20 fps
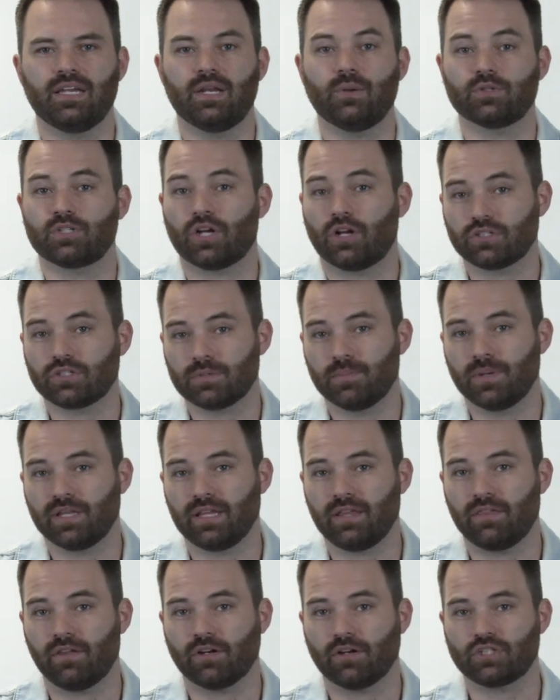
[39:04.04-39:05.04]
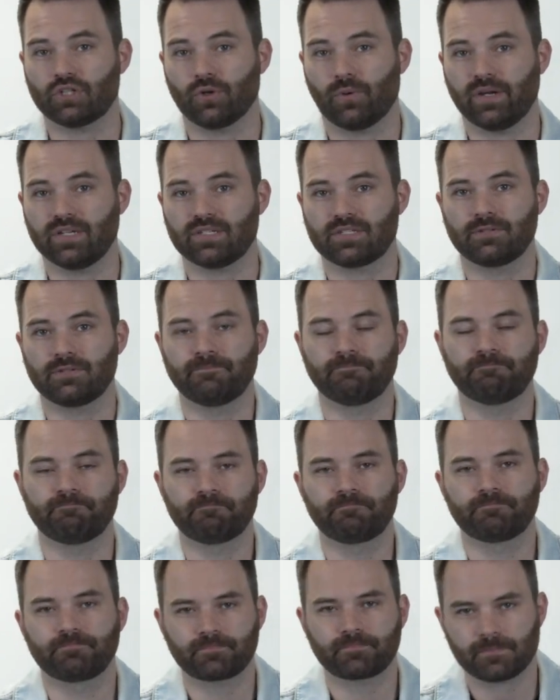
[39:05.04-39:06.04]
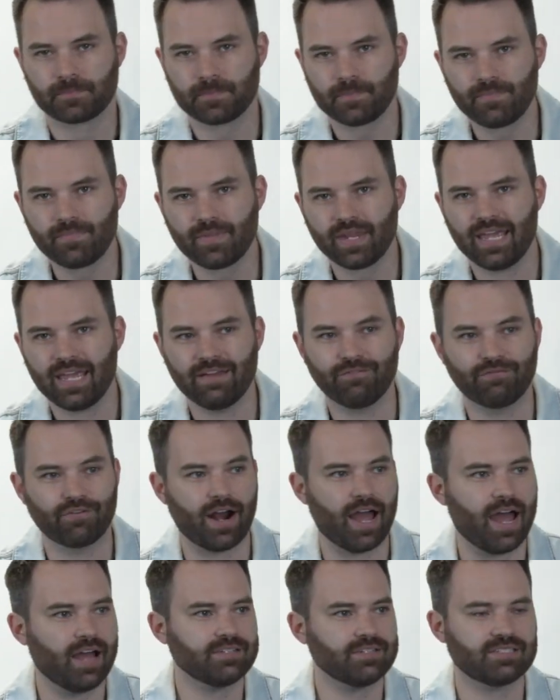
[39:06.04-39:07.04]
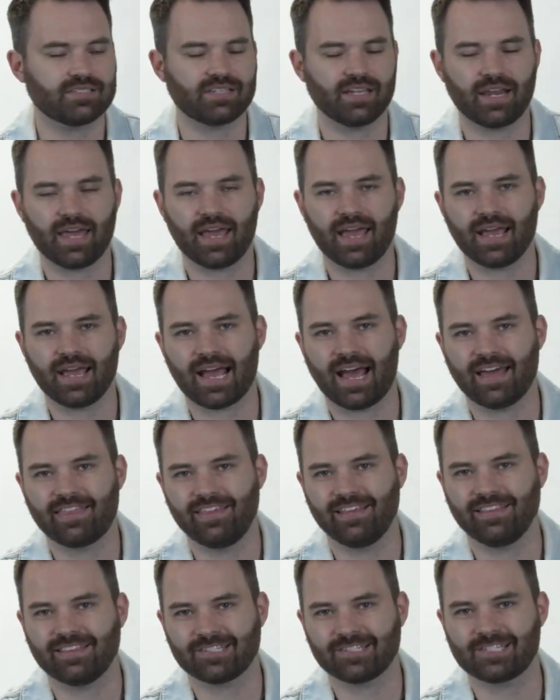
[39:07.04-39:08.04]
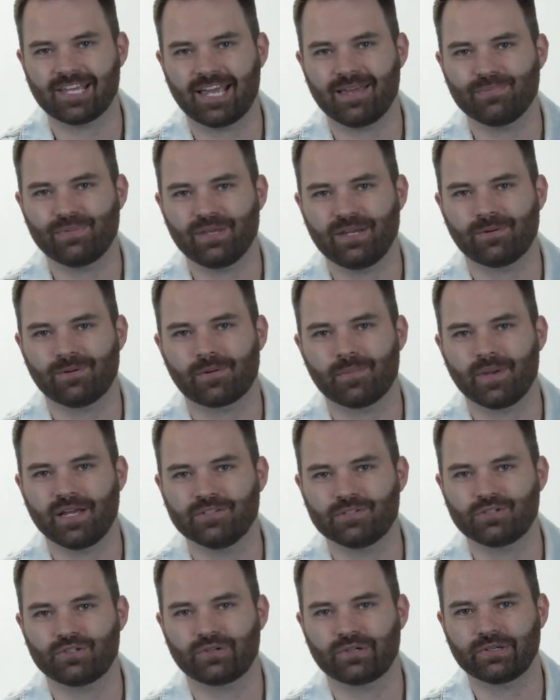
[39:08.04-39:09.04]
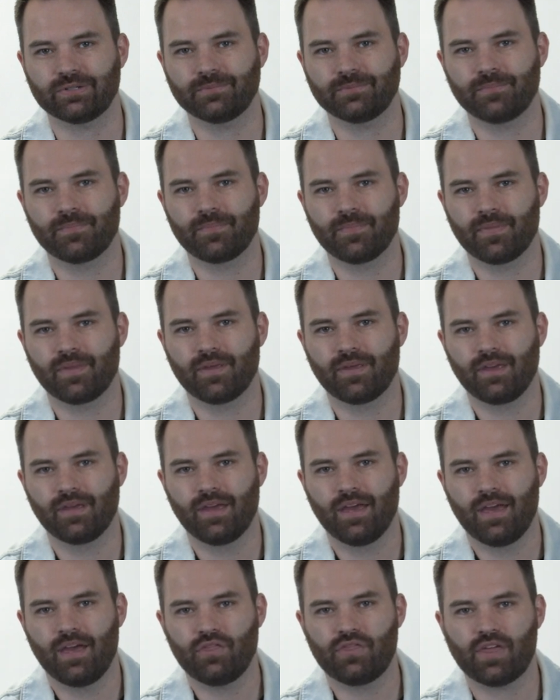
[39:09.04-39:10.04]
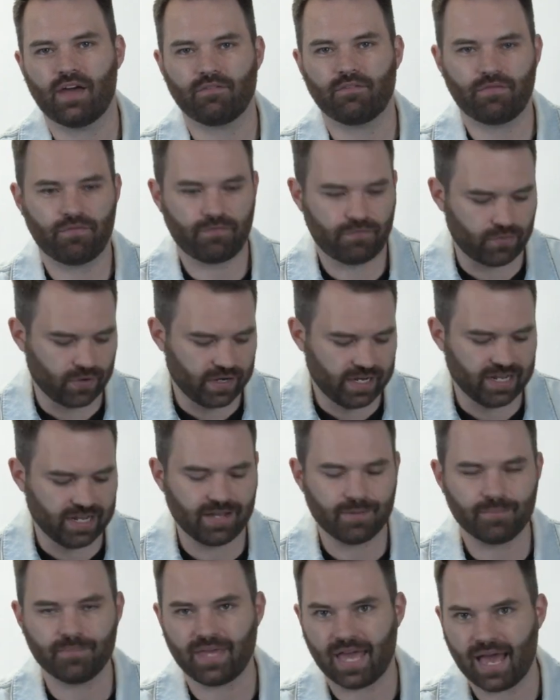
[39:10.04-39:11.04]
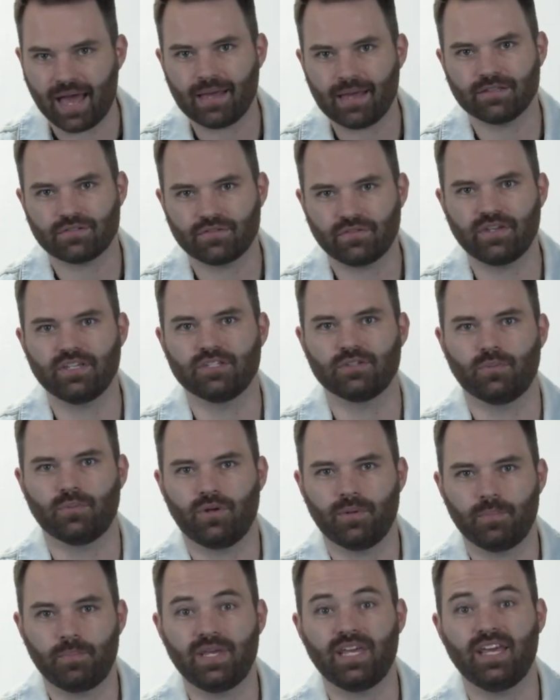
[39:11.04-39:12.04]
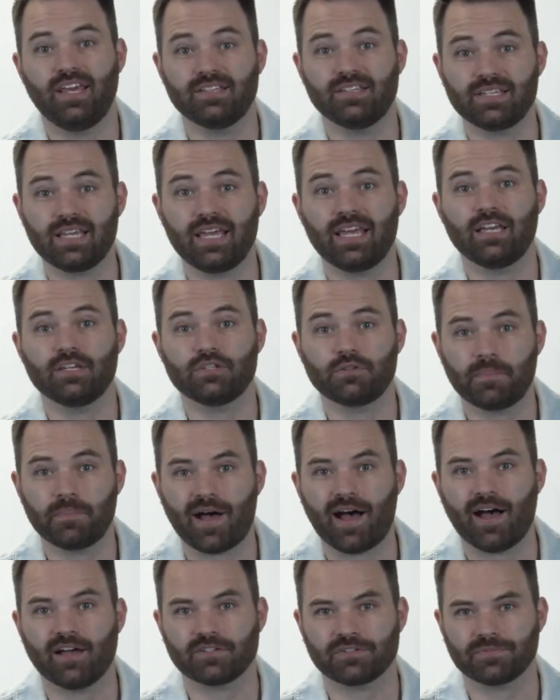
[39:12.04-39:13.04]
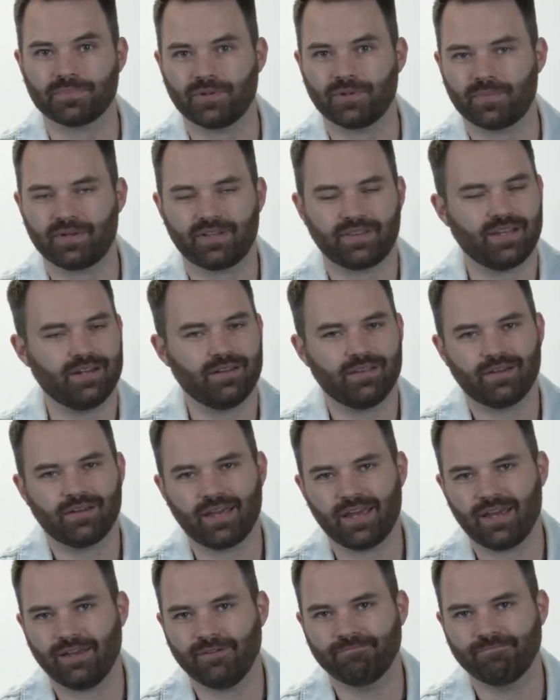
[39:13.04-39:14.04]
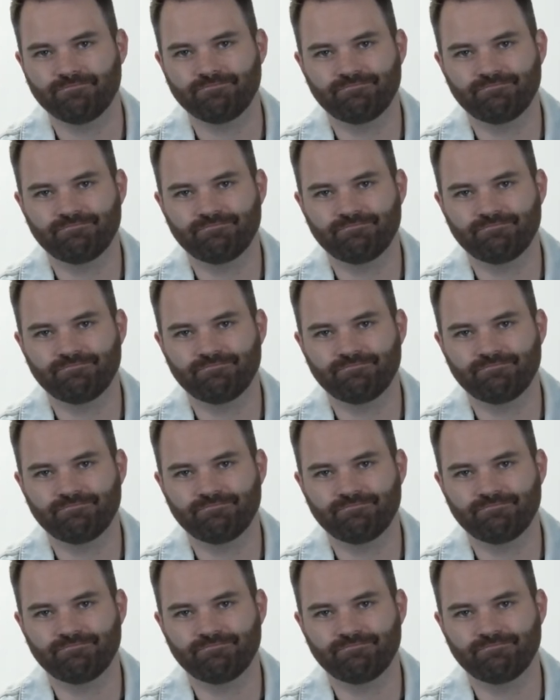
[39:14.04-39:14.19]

and it was ultimately their choice. And for us today, I think the same thing remains true. That freedom, yeah, it's feasible, and peace is possible. But at the end of the day,